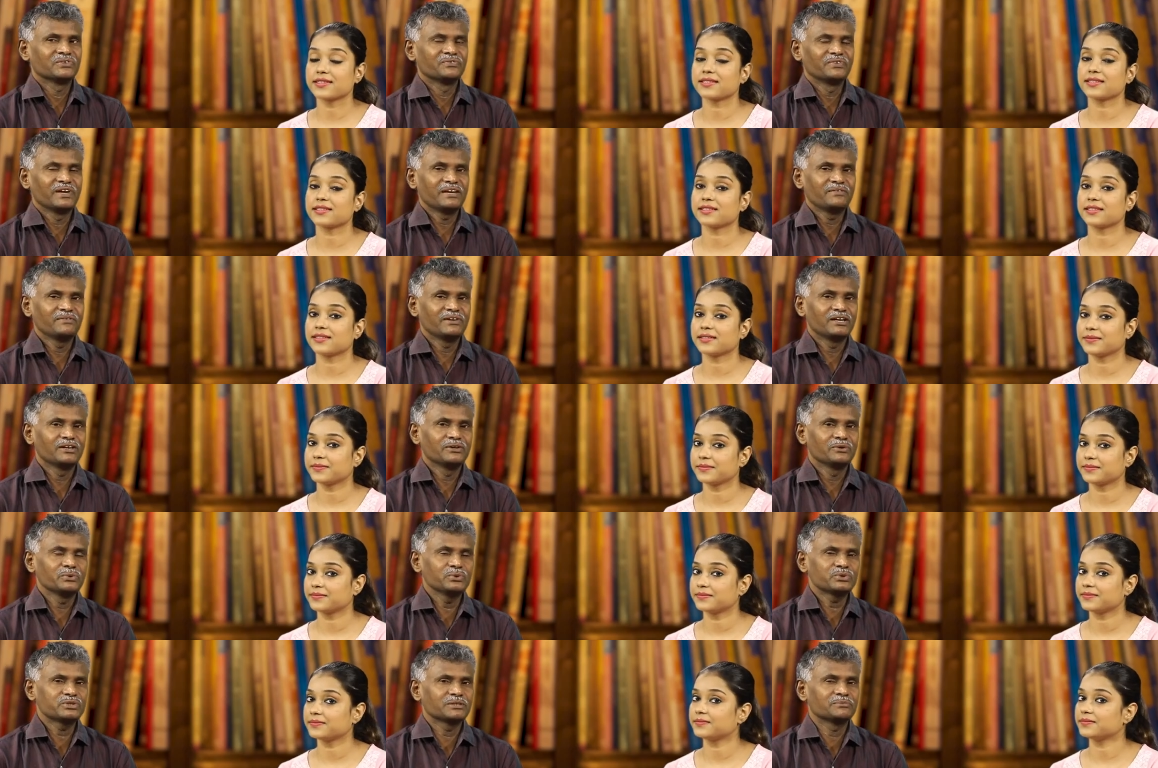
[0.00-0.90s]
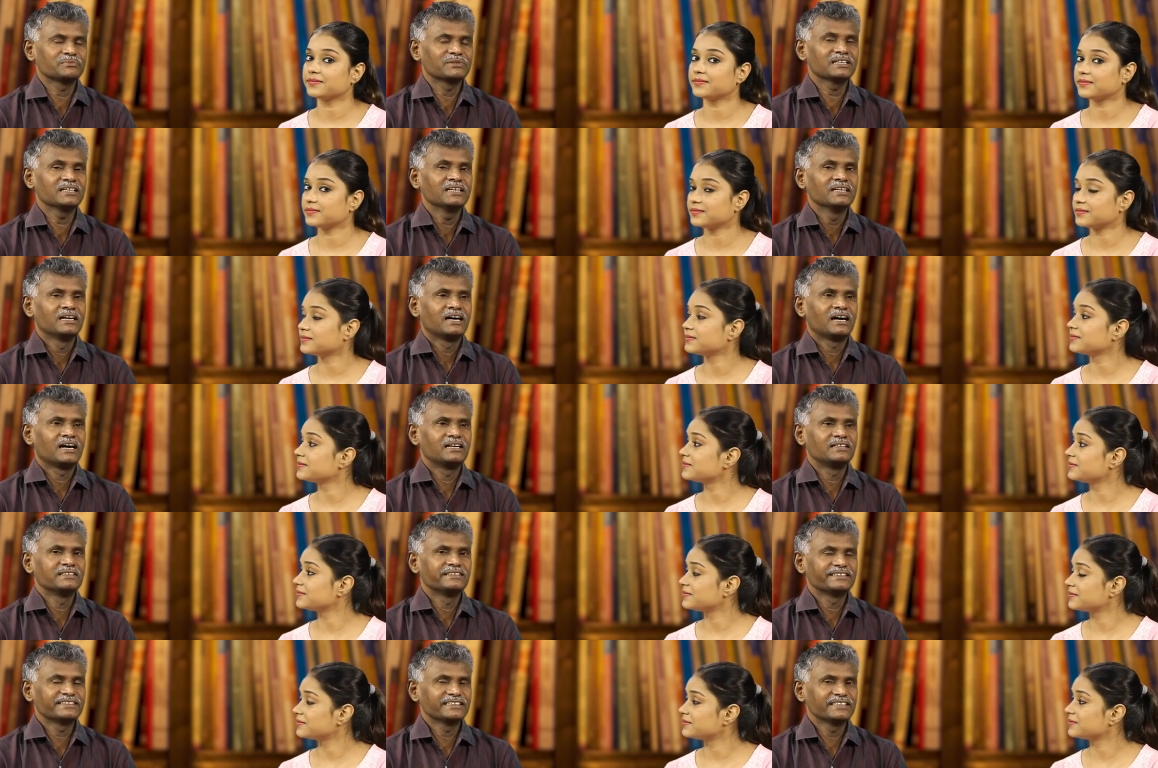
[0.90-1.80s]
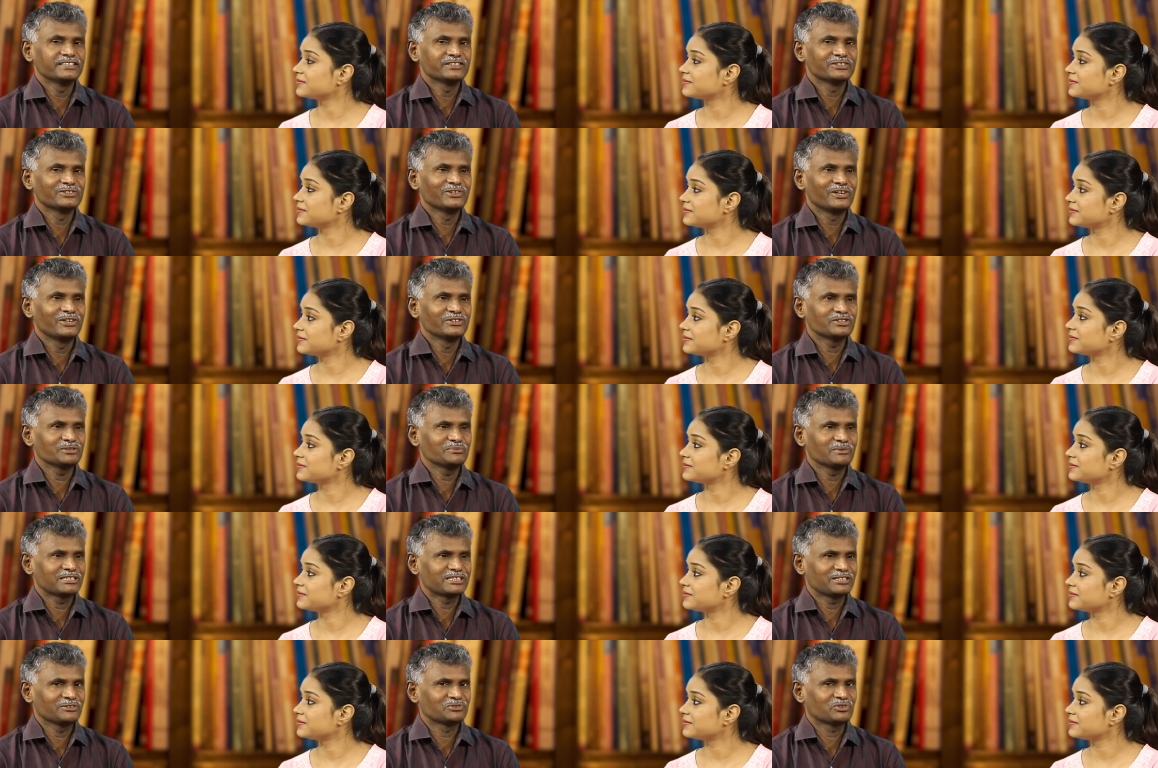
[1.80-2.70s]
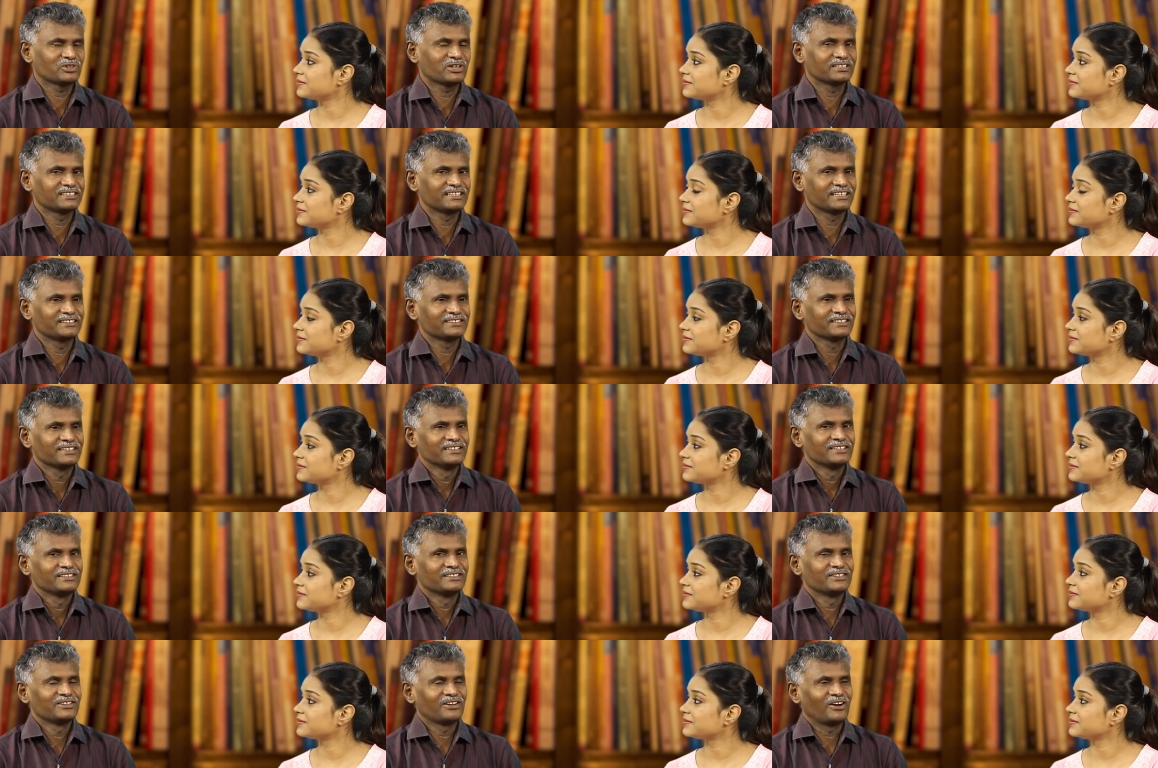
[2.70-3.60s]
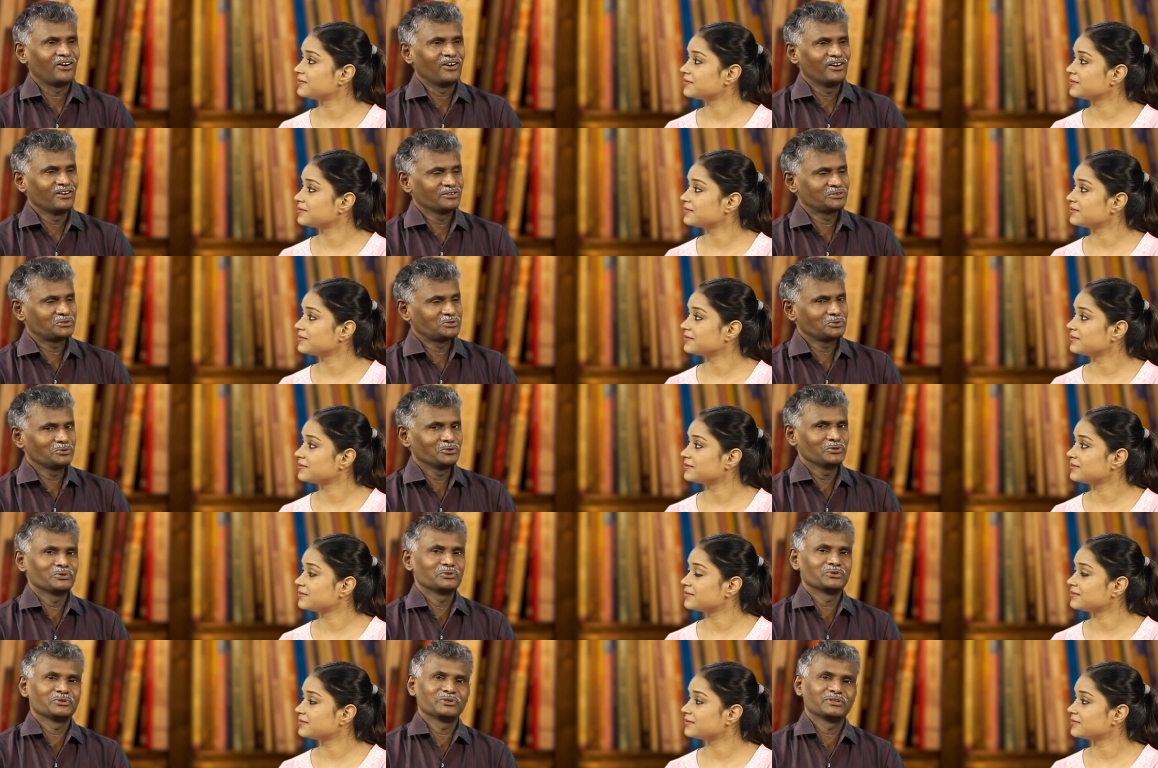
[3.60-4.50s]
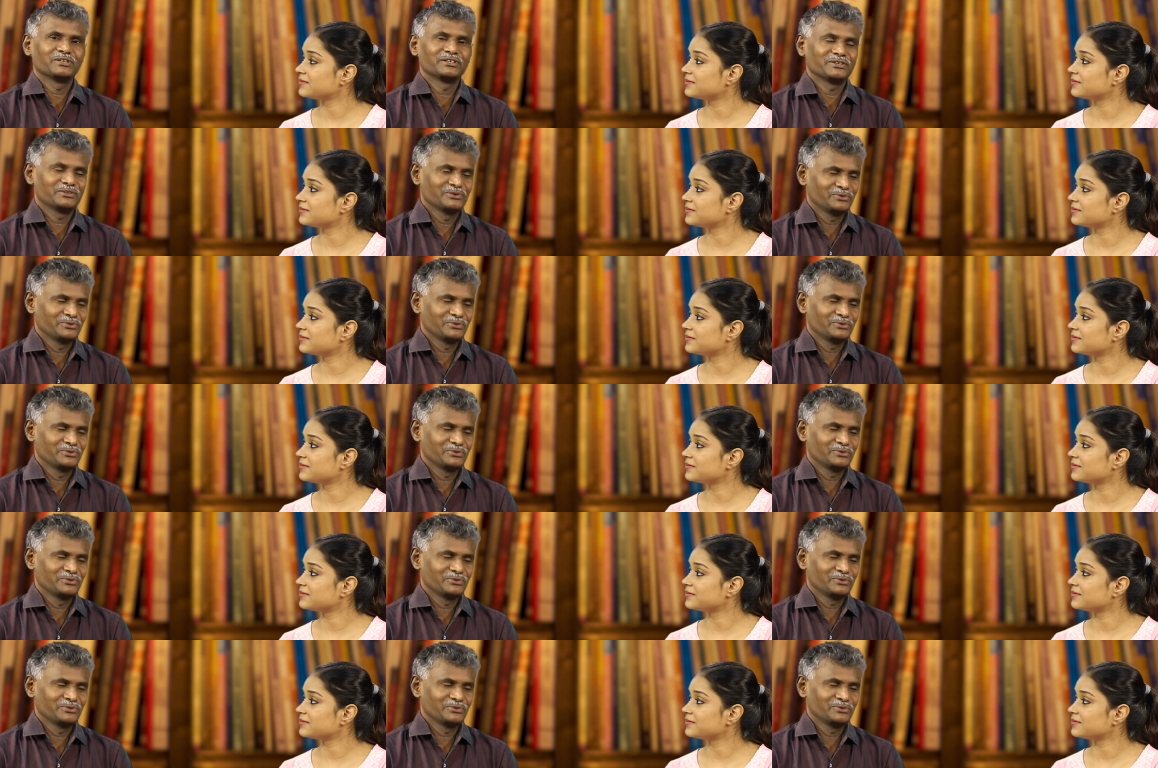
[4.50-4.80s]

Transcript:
Speaker 1: So, when we lose something, uh, learners, you also must have thought that in all through you,